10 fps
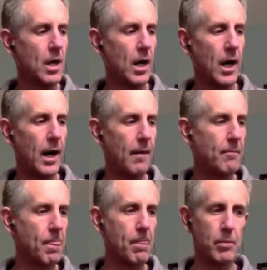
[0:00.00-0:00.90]

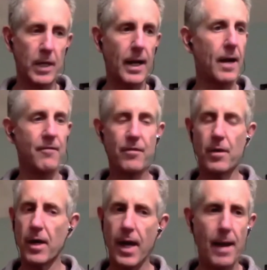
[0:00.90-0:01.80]
But
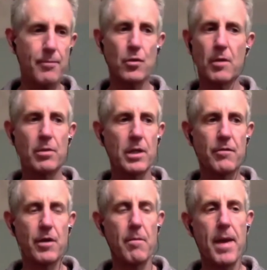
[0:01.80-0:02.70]
I absolutely believe
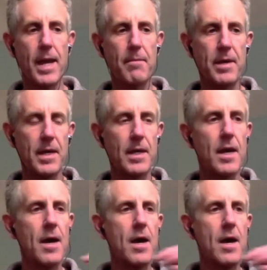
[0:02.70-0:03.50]
there may be.